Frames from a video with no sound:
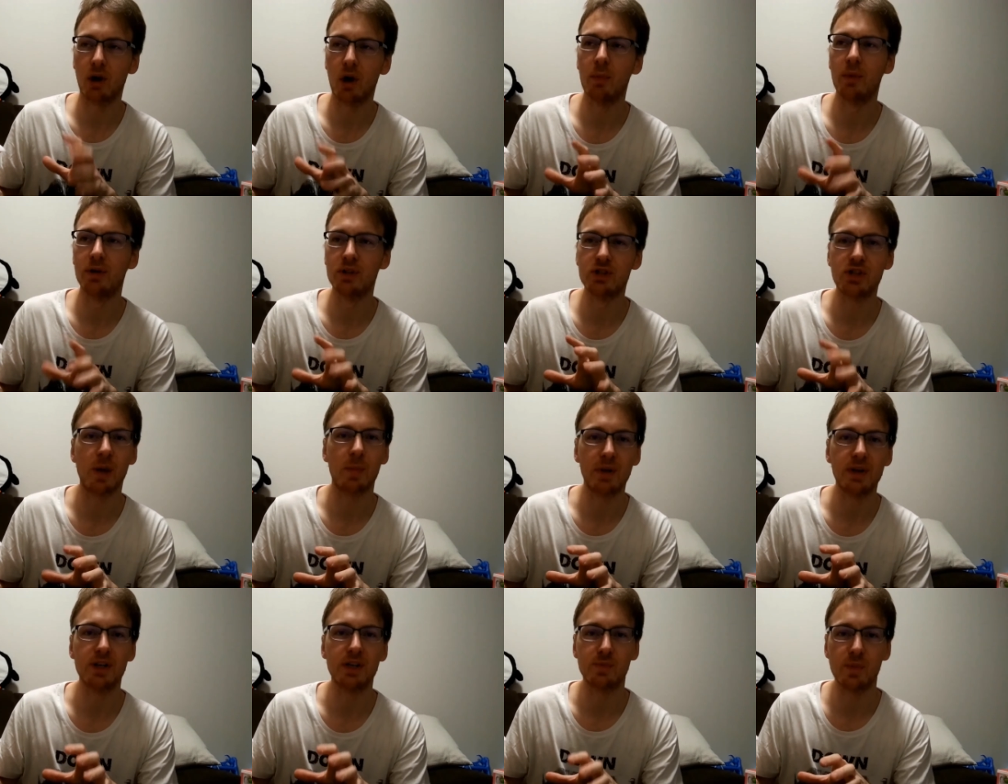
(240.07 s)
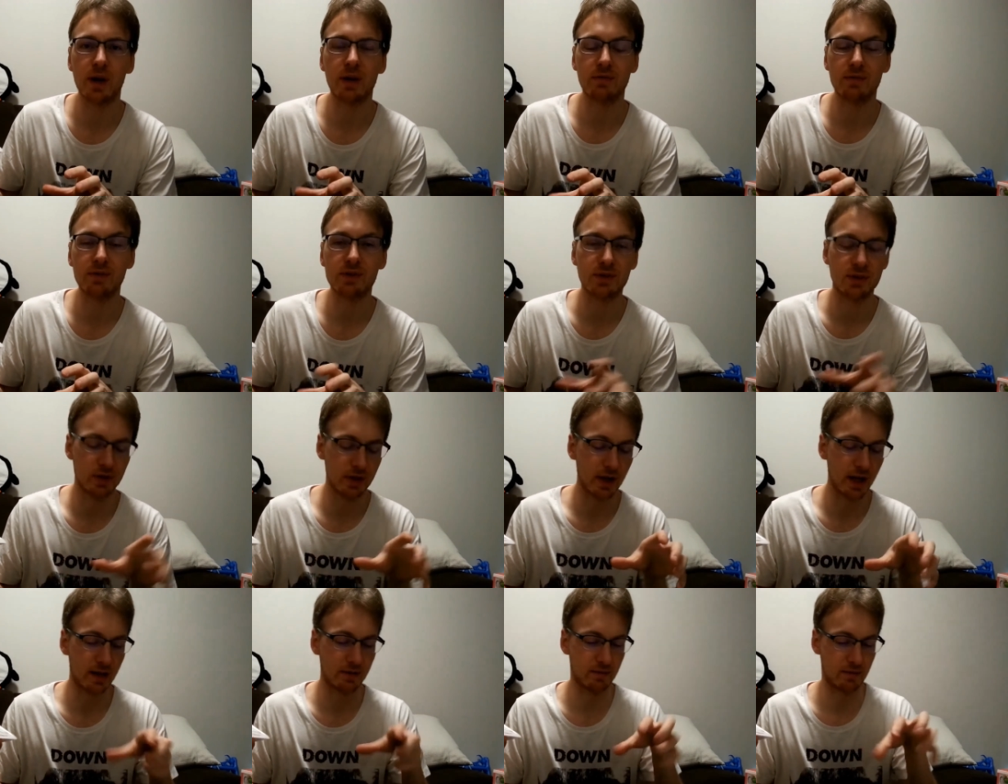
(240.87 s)
a common Japanese breakfast,
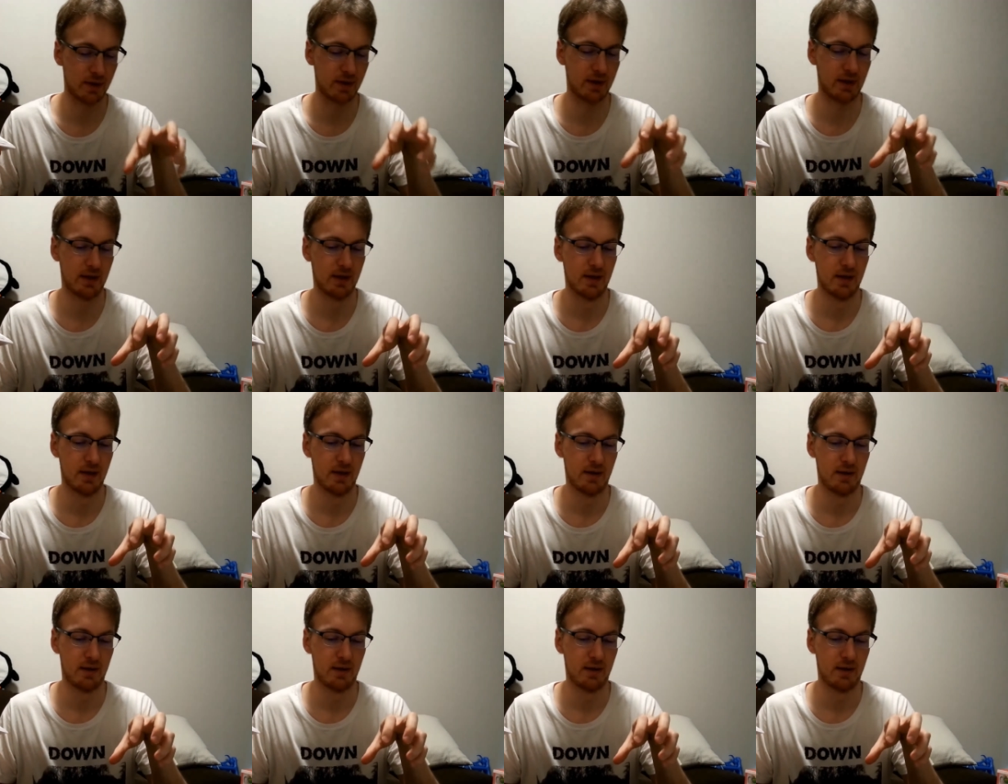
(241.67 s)
you have like